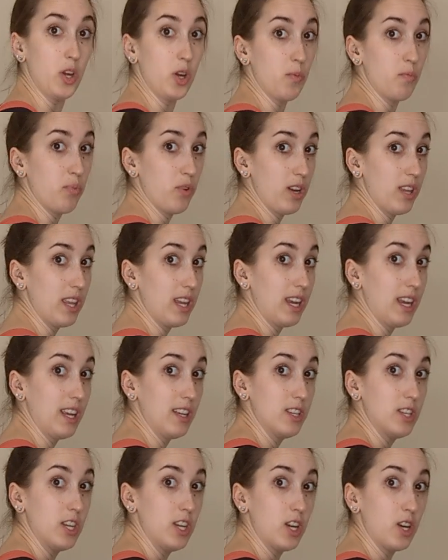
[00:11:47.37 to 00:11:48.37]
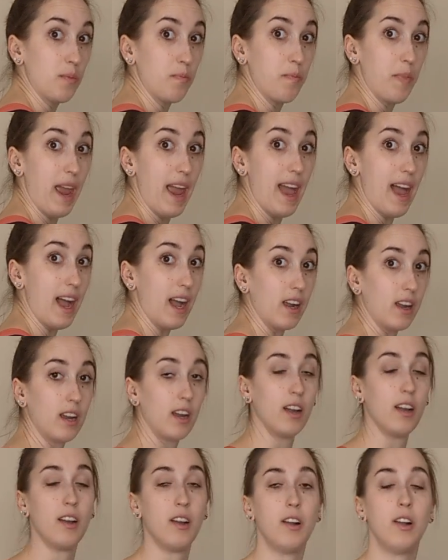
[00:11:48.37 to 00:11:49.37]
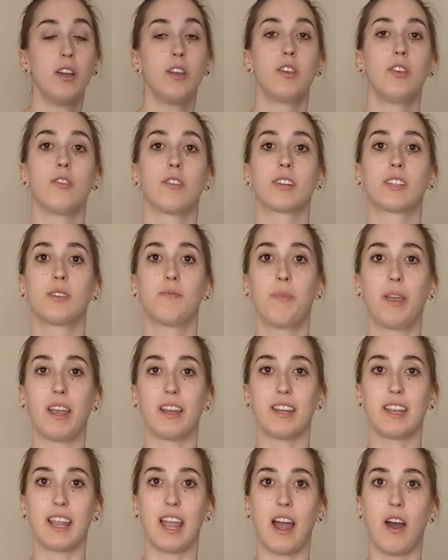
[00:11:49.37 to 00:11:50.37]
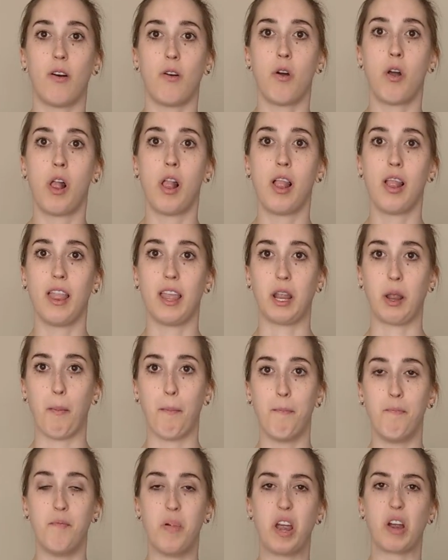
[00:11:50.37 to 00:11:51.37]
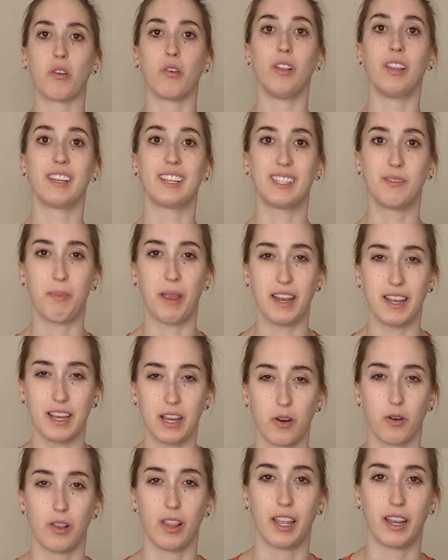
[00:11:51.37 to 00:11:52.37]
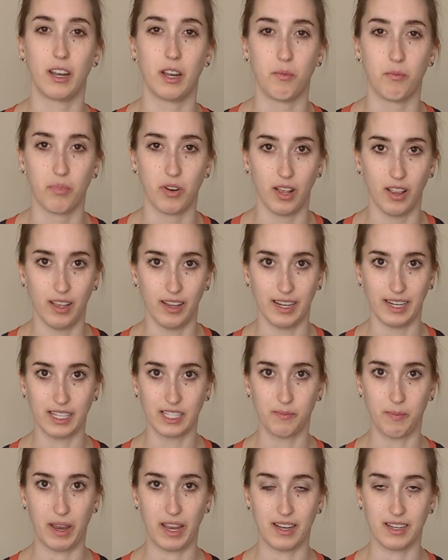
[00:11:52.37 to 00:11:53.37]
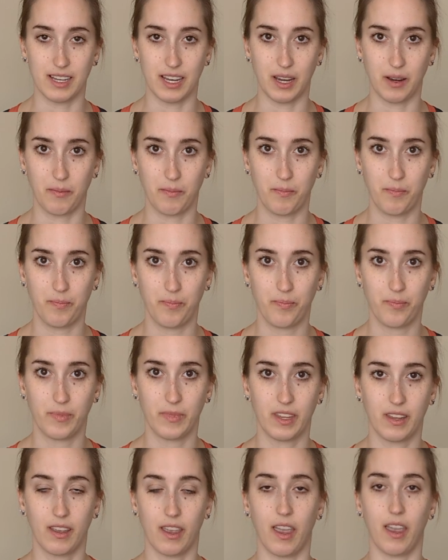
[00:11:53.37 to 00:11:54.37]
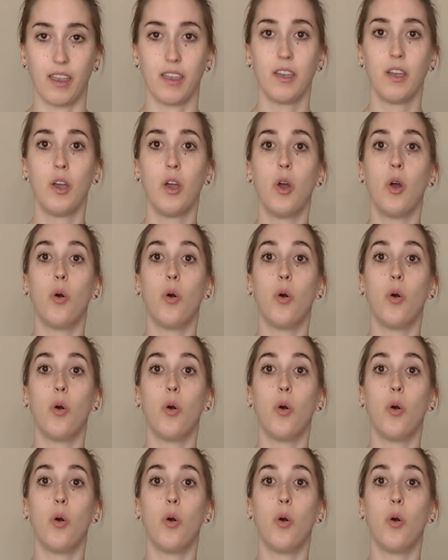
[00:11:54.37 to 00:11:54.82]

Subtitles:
You're breathing into your back. You're expanding out like a barrel expanding or like an umbrella expanding. Okay?